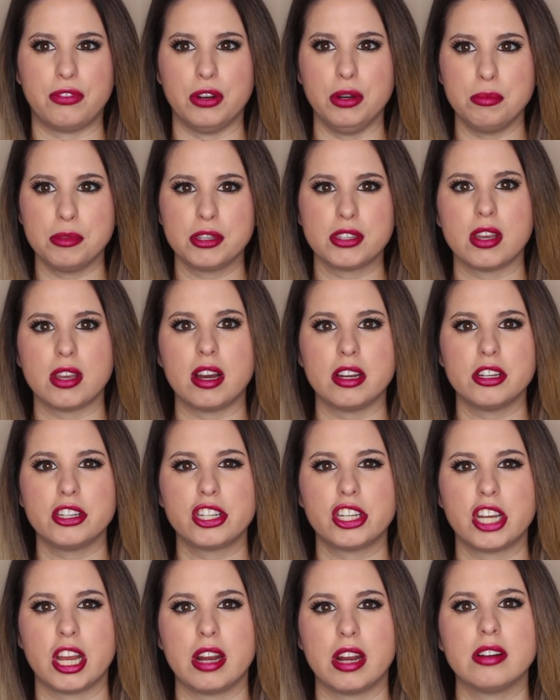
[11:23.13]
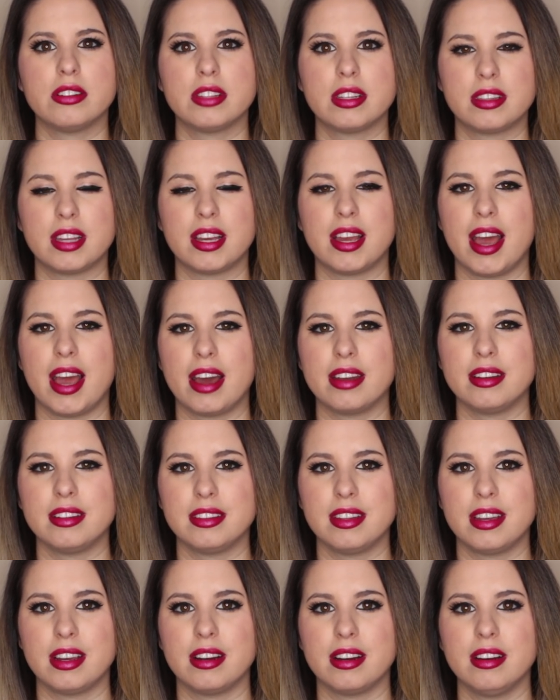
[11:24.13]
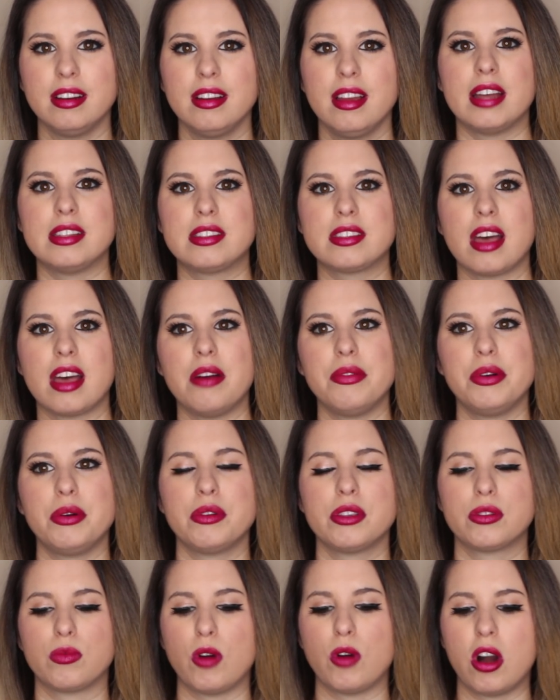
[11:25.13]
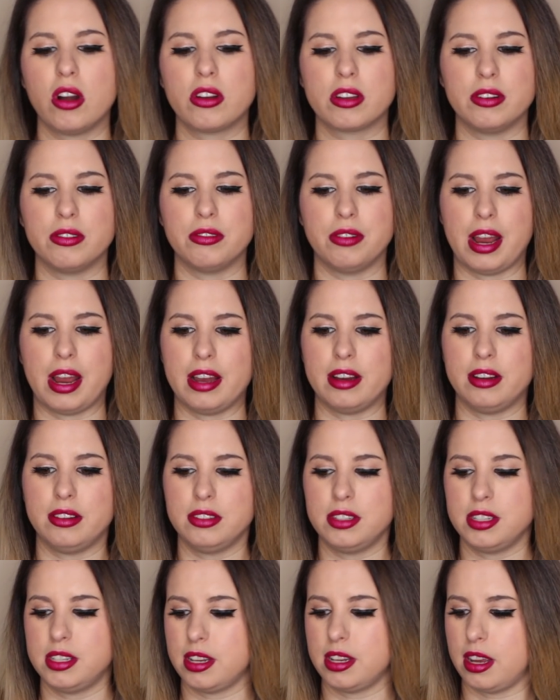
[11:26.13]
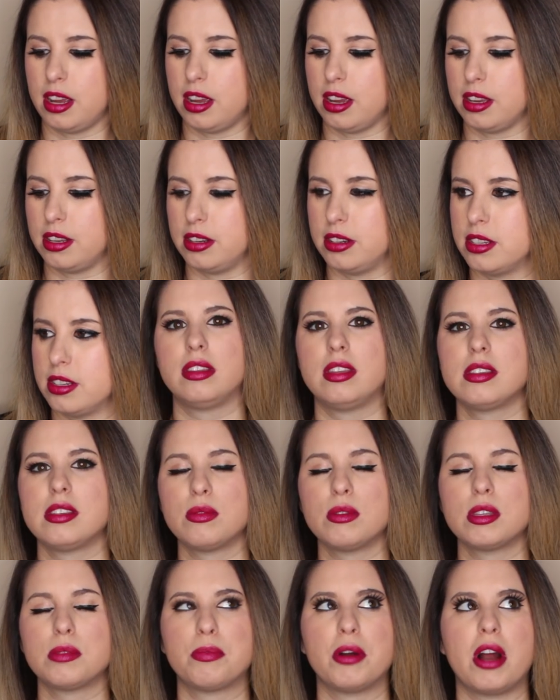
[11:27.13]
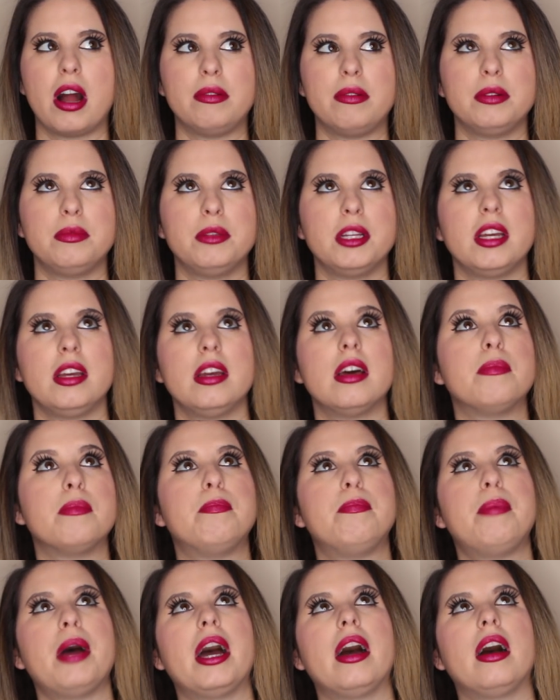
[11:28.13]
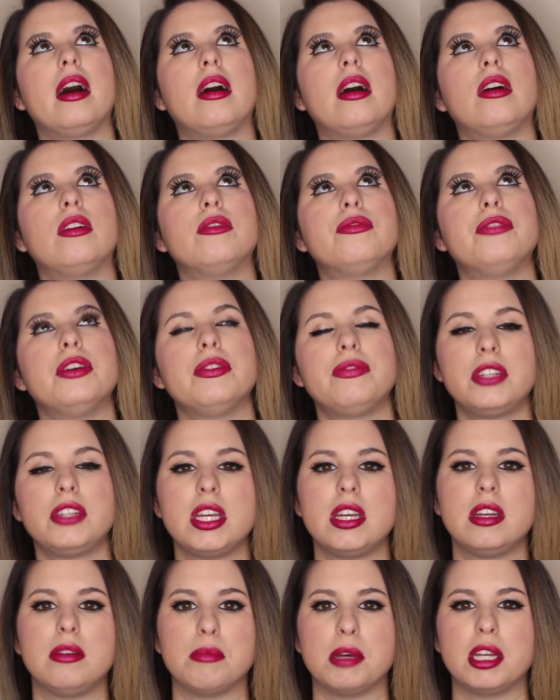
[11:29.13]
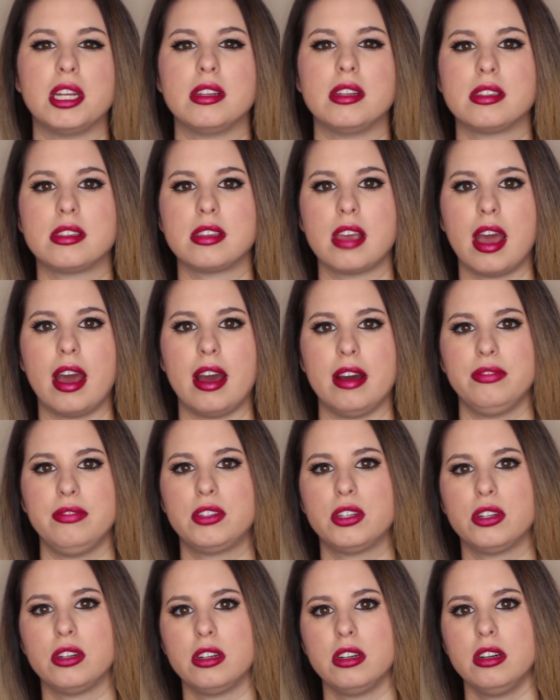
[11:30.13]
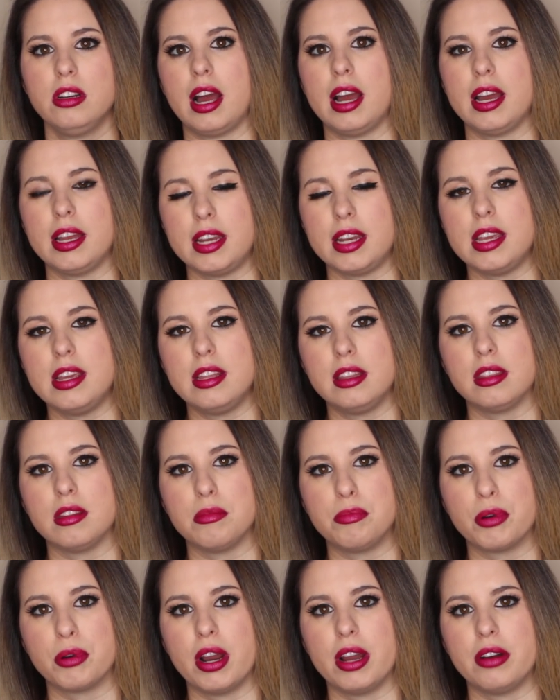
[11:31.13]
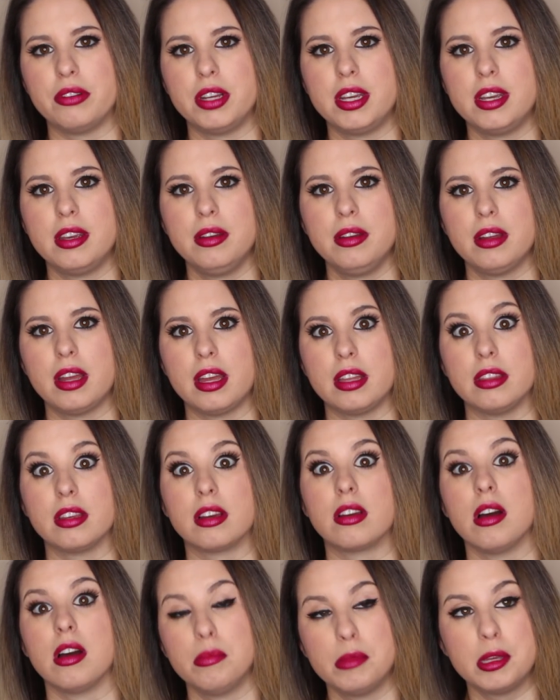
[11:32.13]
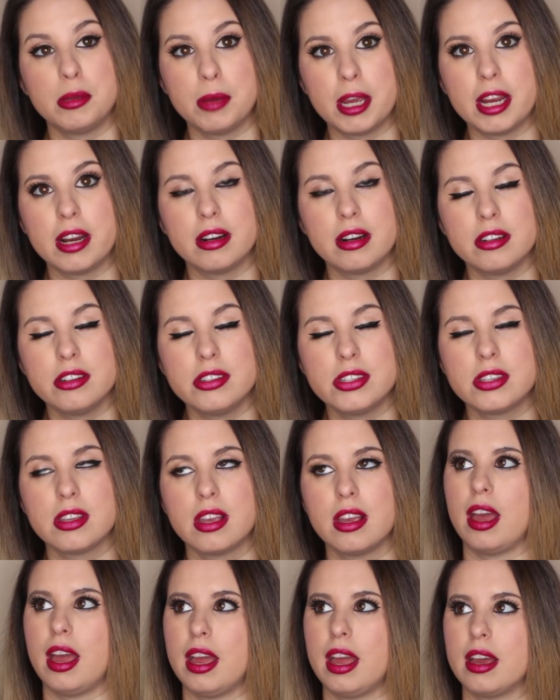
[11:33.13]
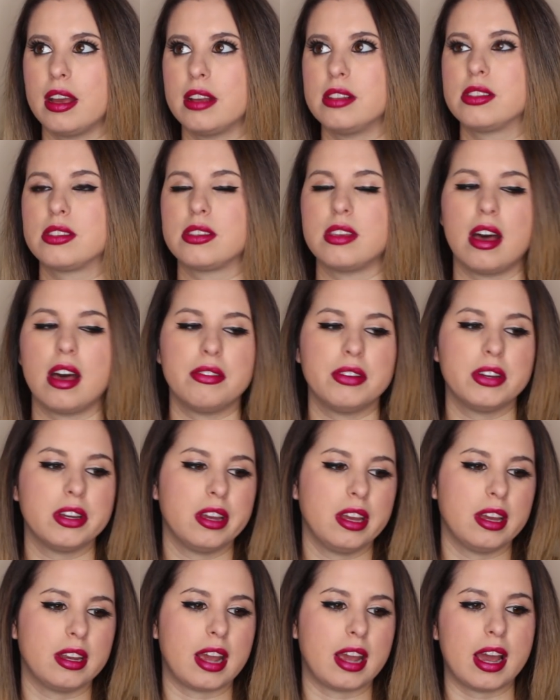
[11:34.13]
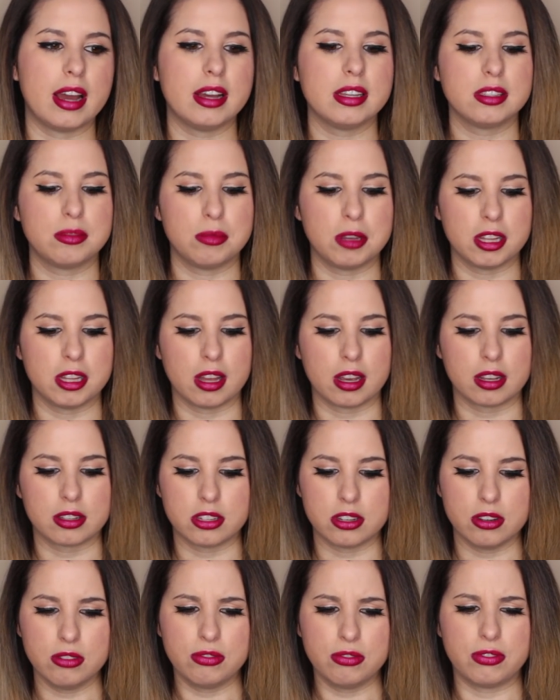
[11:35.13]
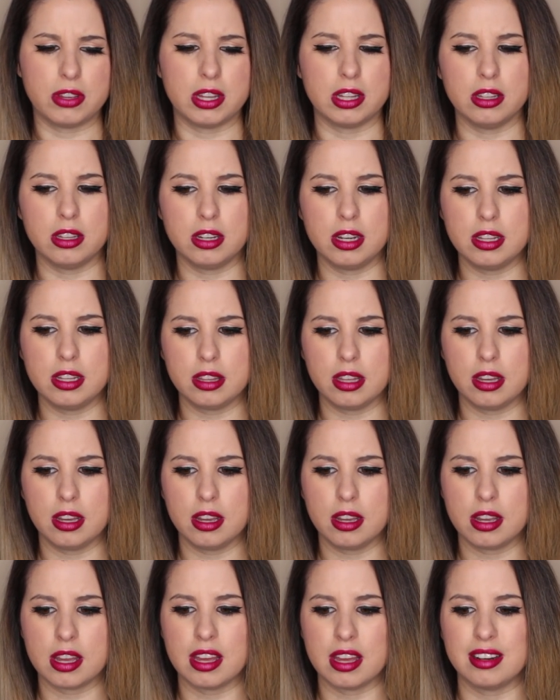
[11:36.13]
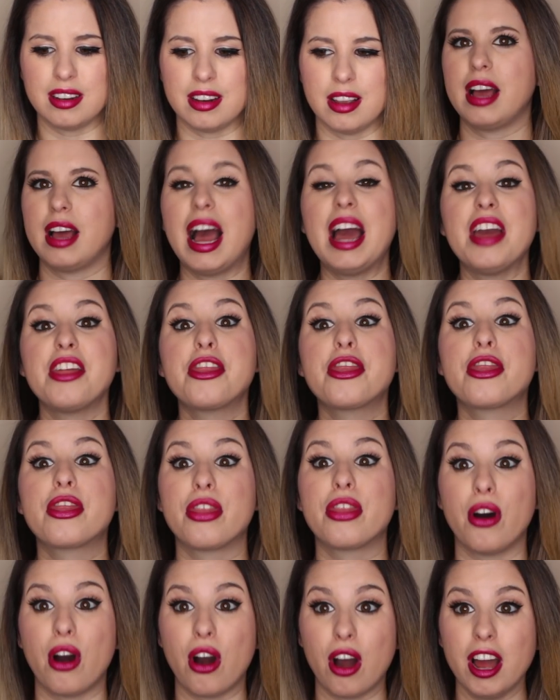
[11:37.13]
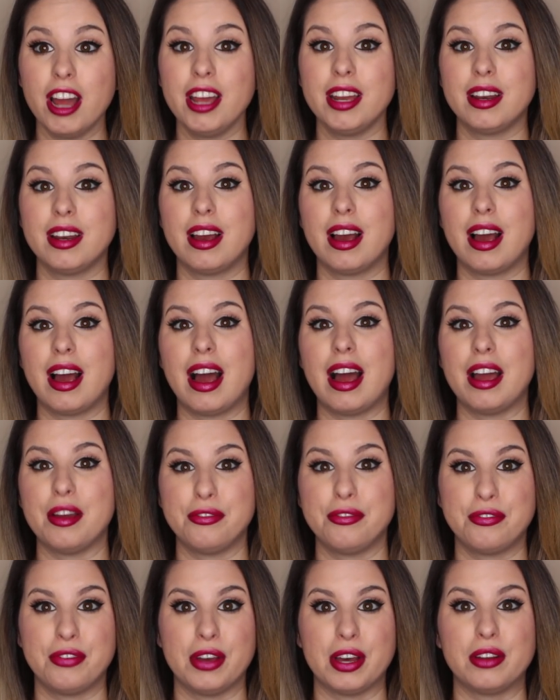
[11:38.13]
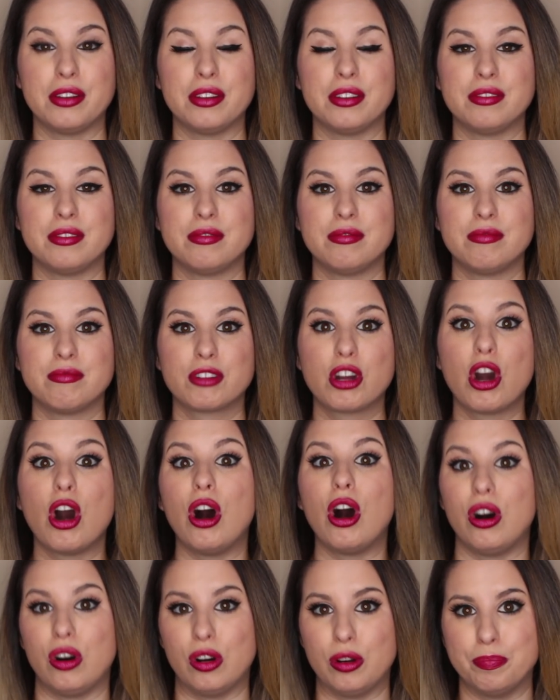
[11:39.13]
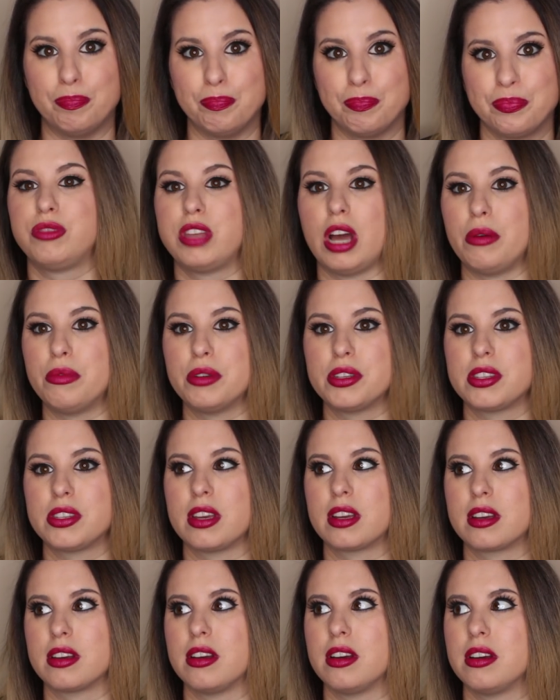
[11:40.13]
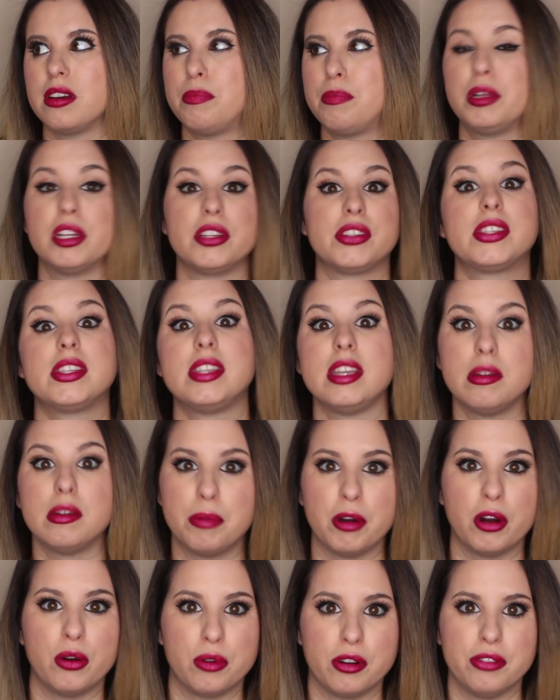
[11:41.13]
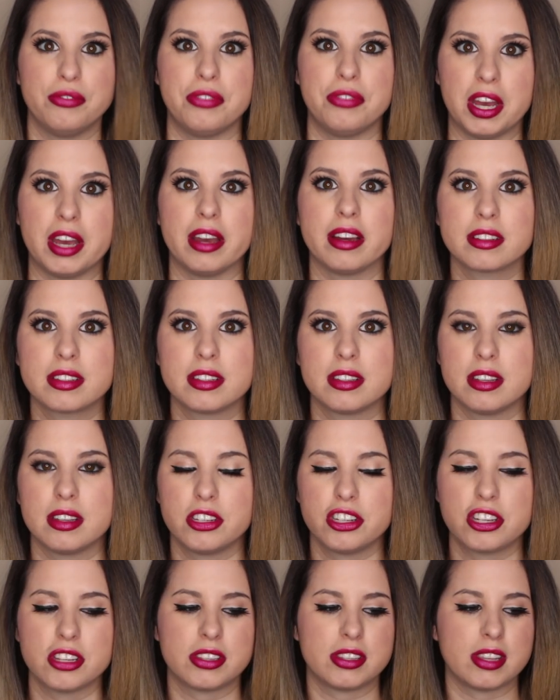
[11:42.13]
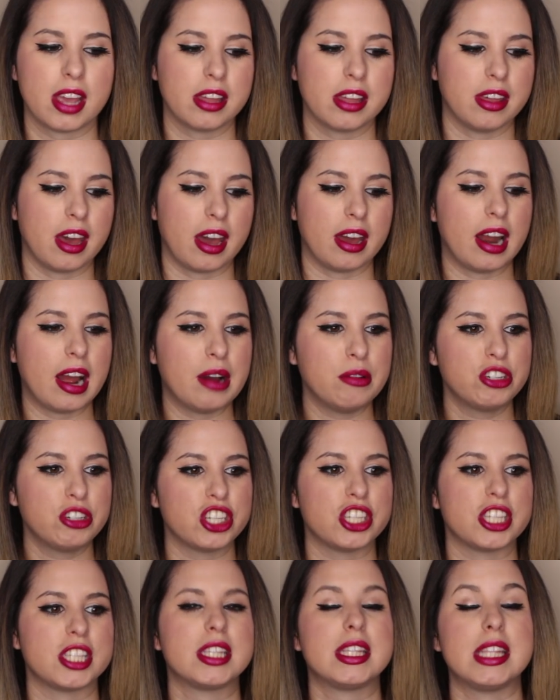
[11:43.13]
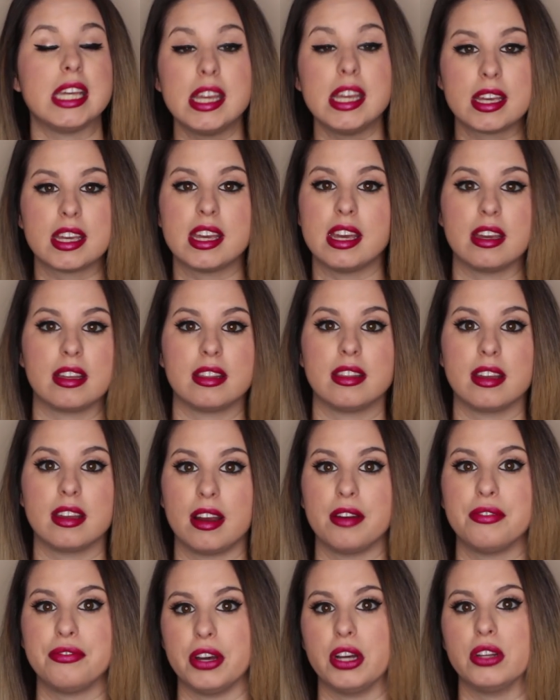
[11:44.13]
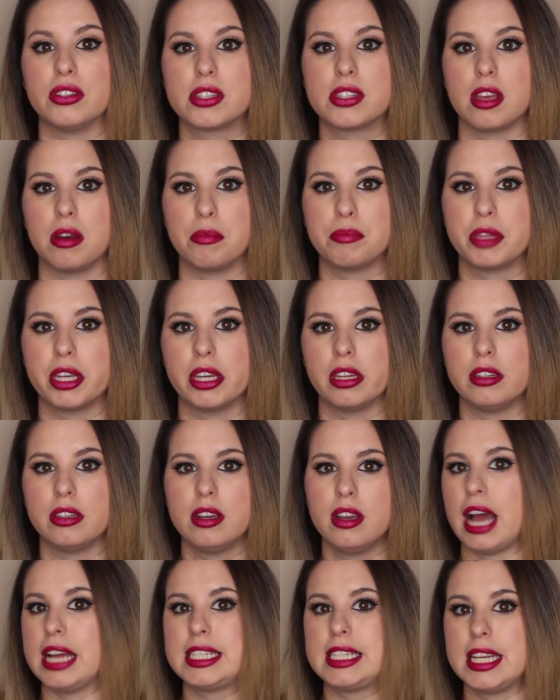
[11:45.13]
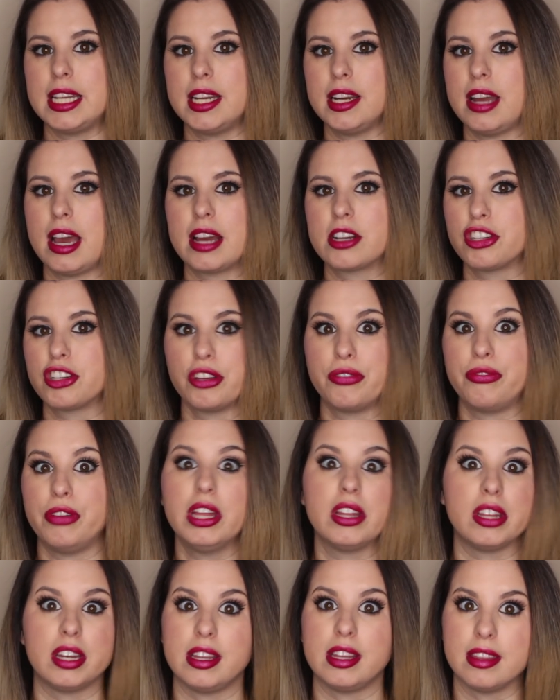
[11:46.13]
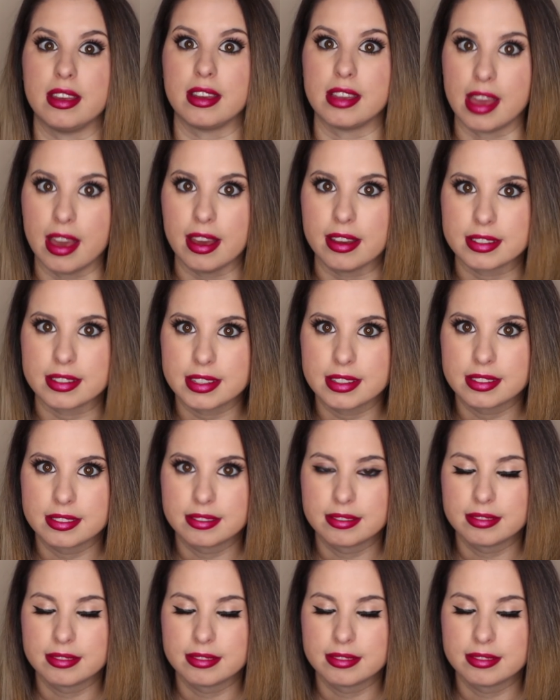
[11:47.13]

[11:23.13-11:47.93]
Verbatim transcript: foot massage chair that they had in there. And Slava was walking around and this was probably about 15 minutes after I had eaten the brownie and the gummy bears. And Slava had asked me like, do you feel anything? And I thought I felt calm. That was like a placebo effect. Let's just say that. I was just thinking that I felt something. I didn't actually feel anything yet,